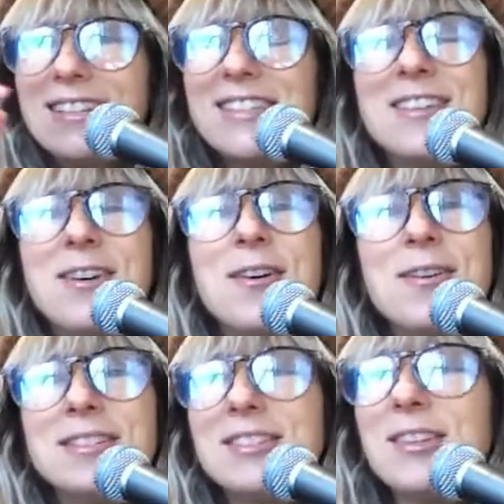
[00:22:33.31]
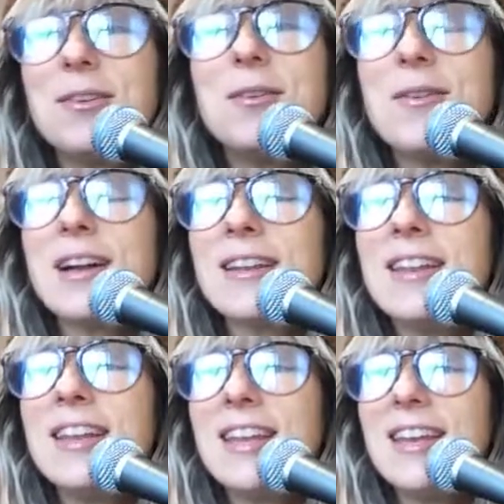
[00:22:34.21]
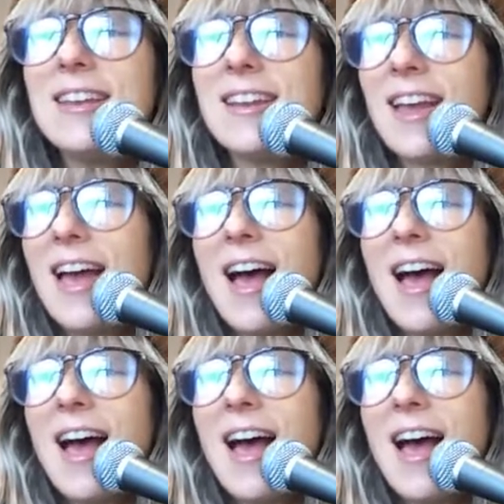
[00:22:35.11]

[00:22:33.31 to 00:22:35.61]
to know it's you I need.